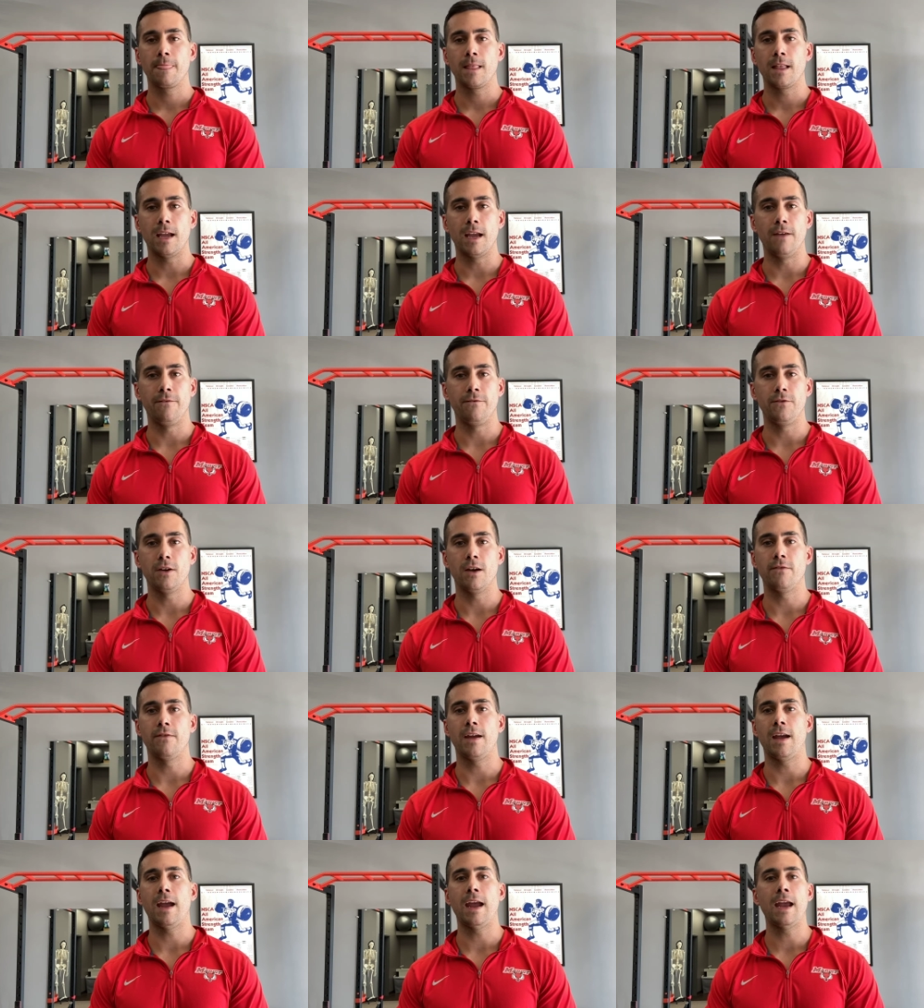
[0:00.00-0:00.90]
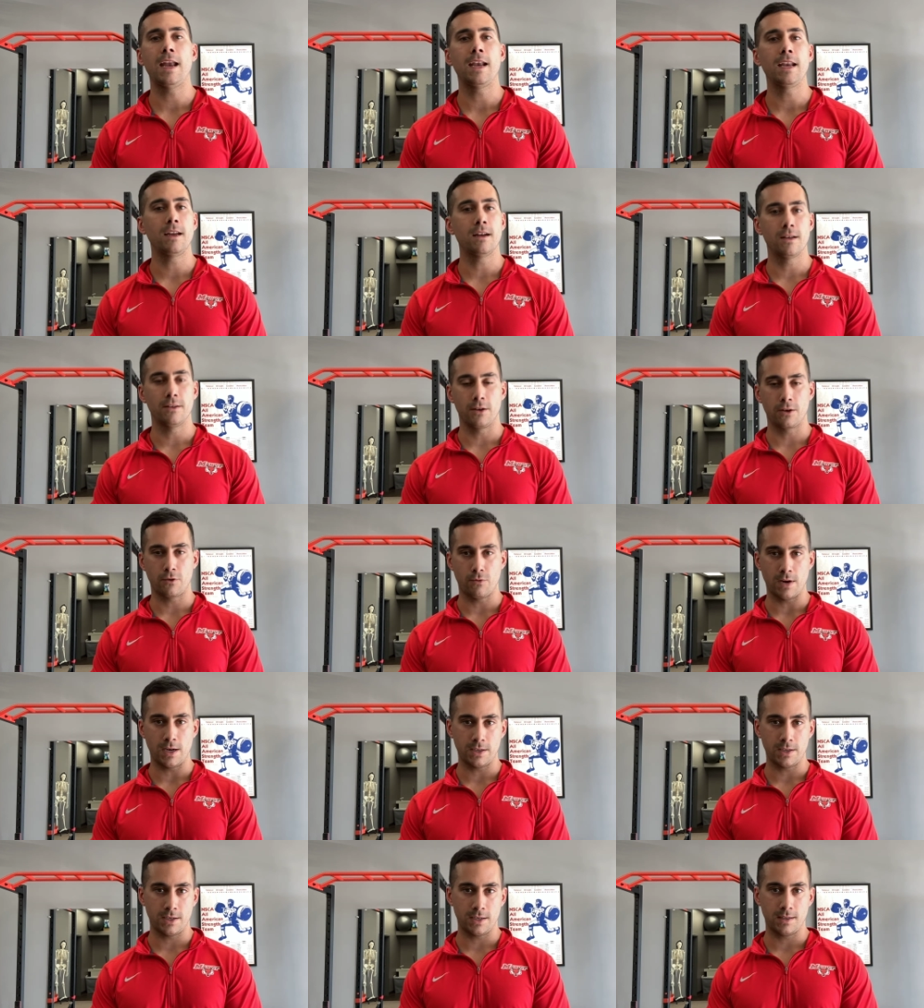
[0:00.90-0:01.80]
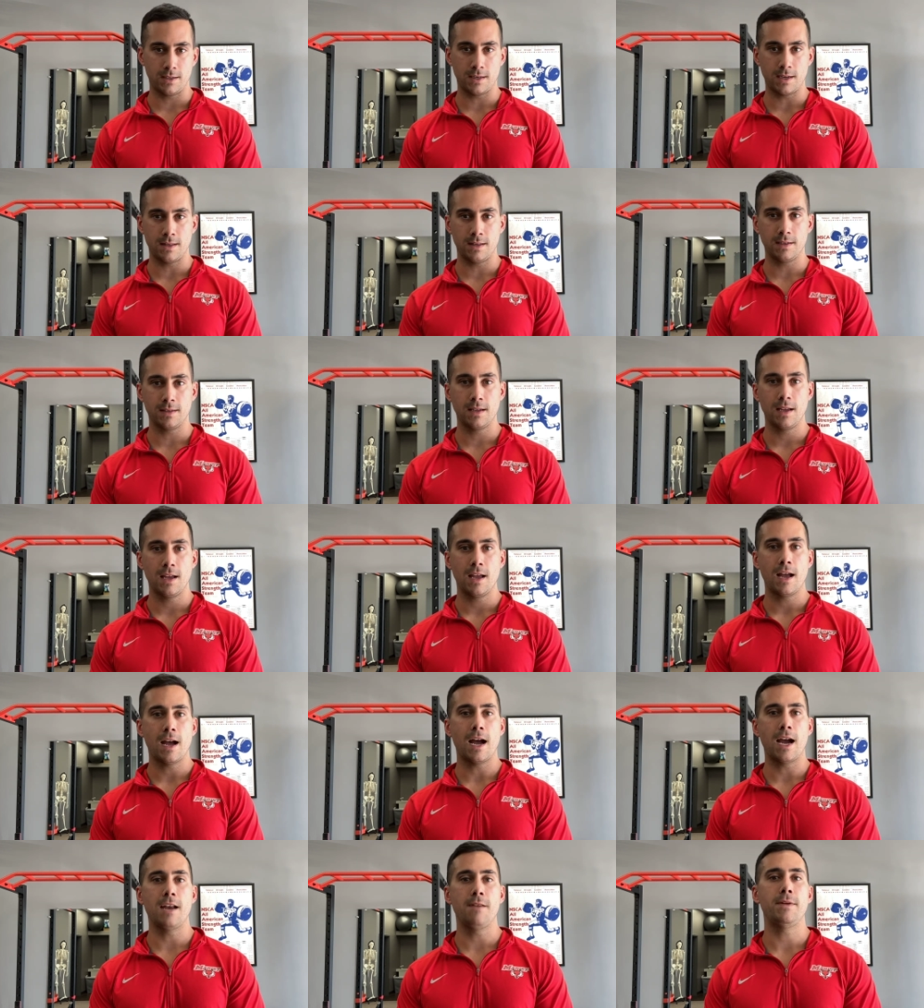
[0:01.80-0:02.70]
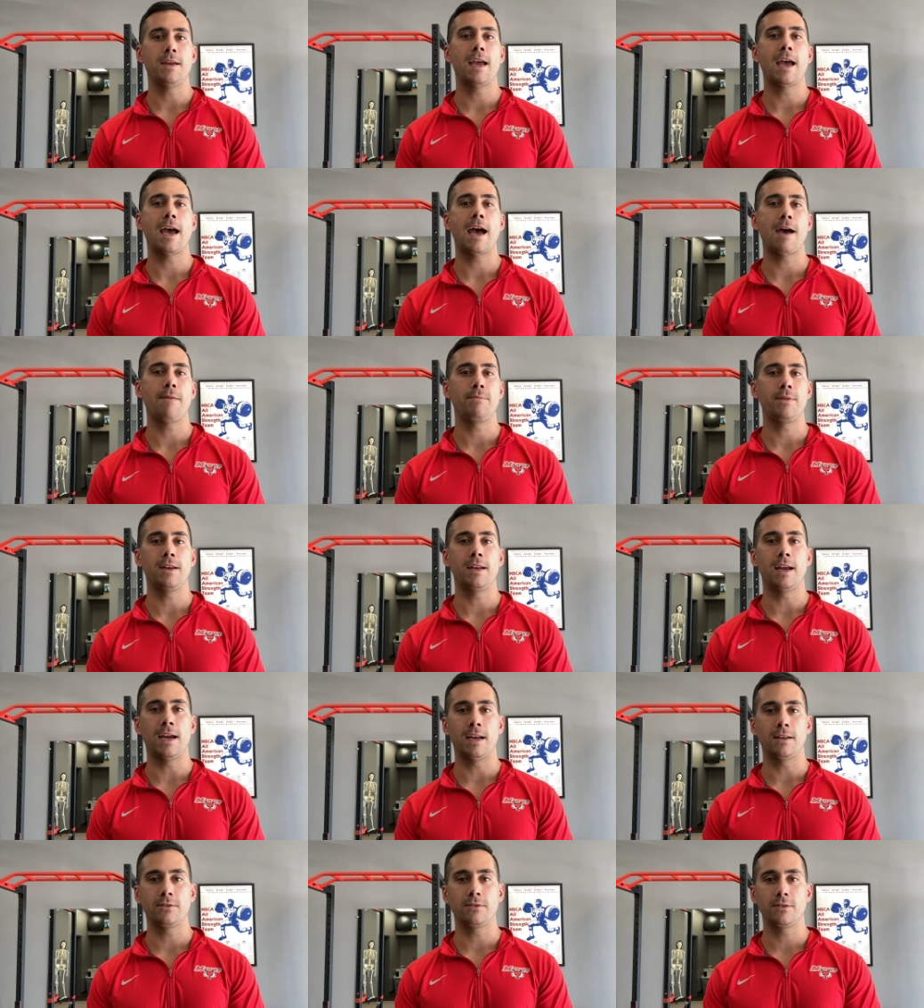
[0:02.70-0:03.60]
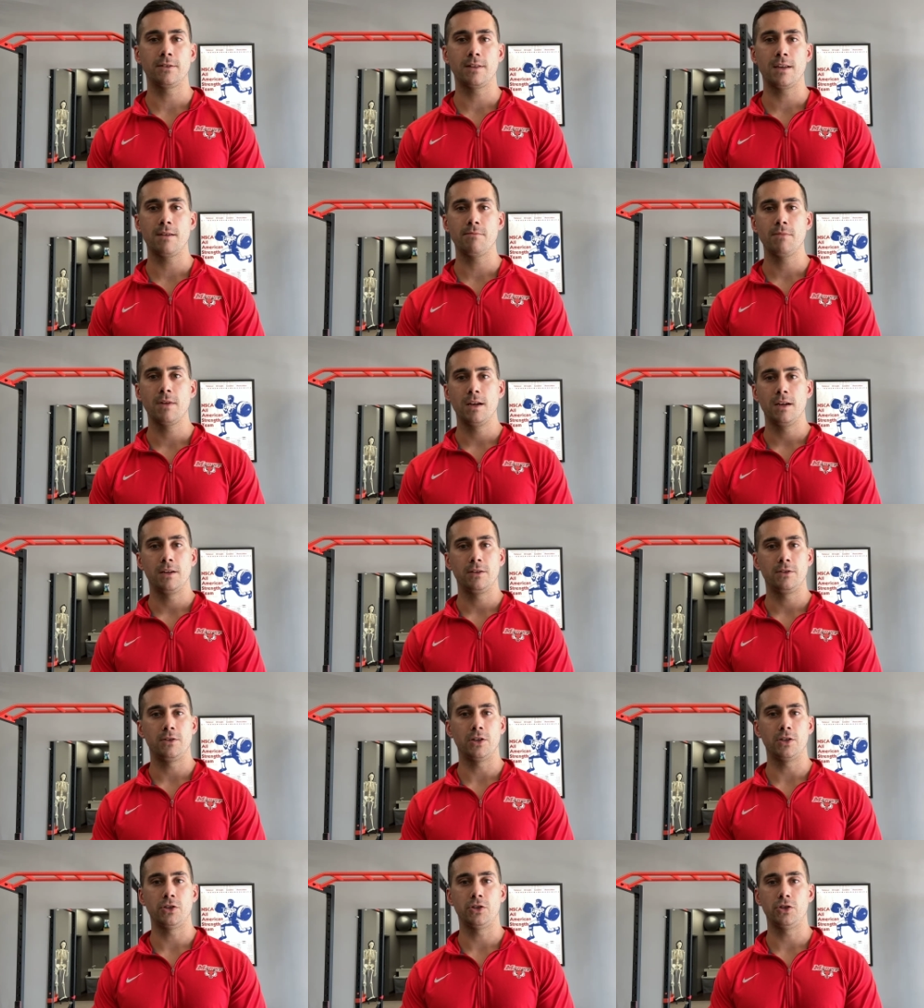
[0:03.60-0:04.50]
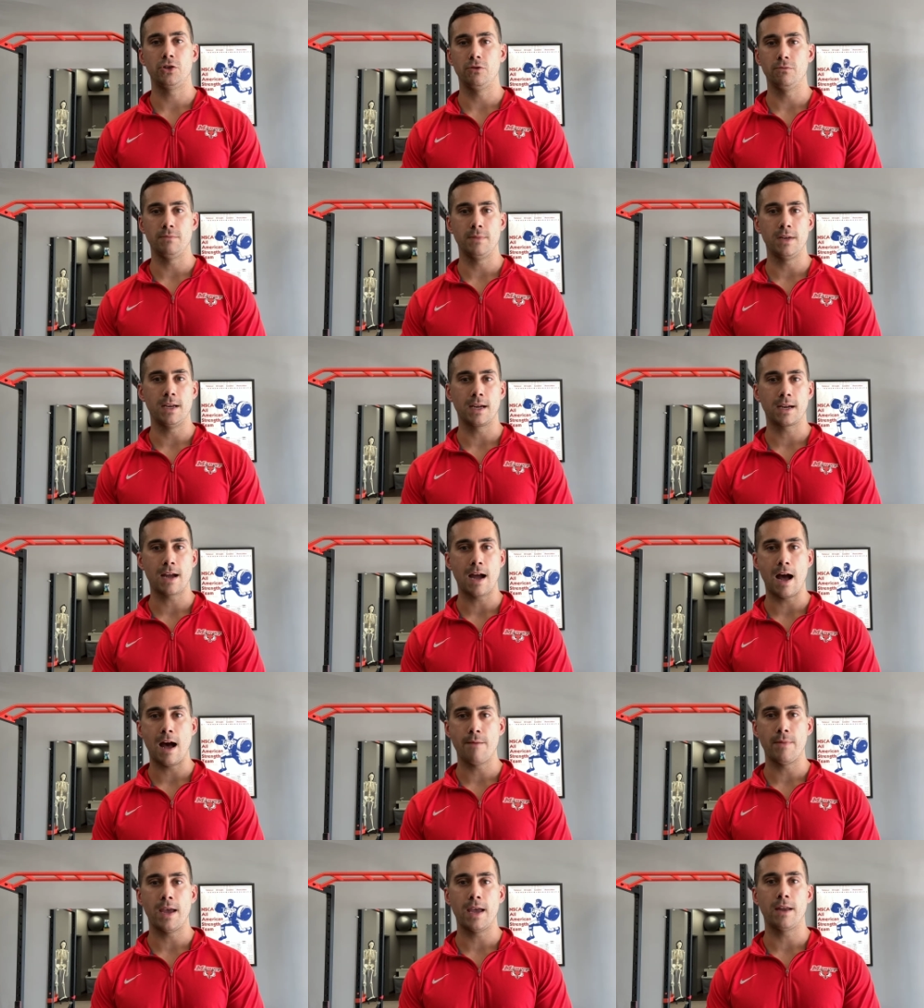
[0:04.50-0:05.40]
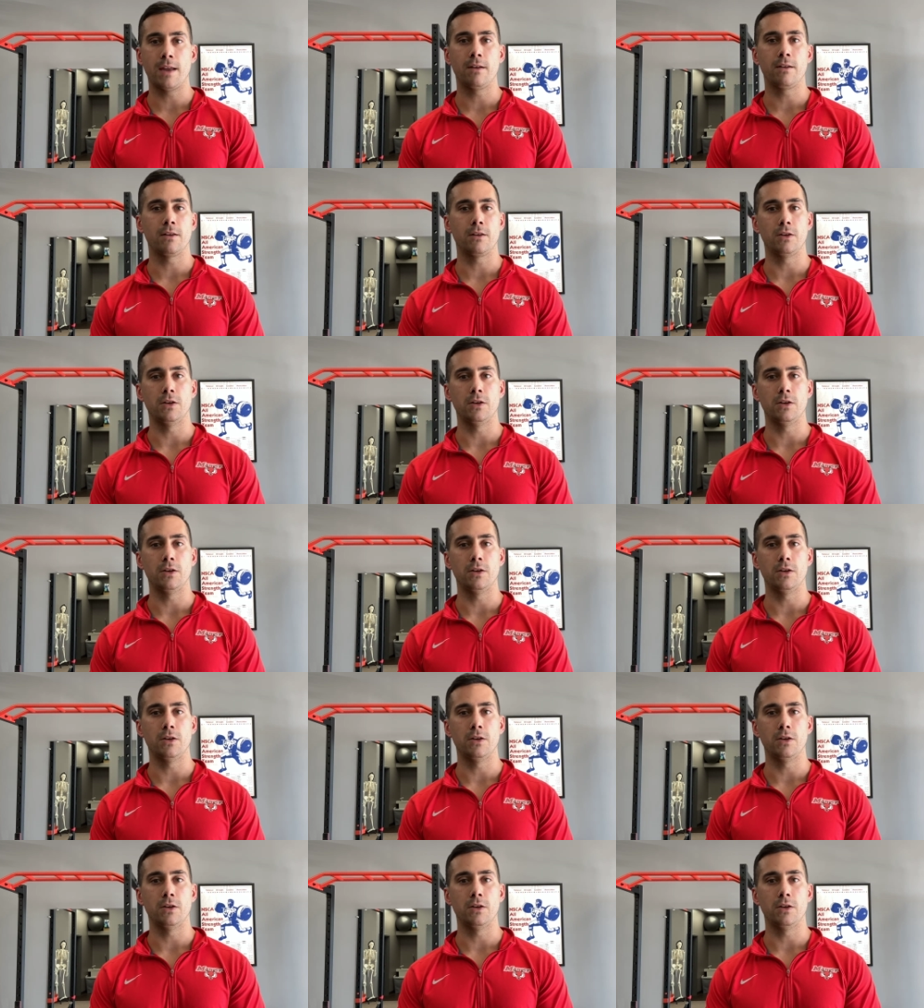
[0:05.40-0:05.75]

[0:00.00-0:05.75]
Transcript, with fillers: If you have any other questions on this, I'd be happy to answer them just shoot me a comment.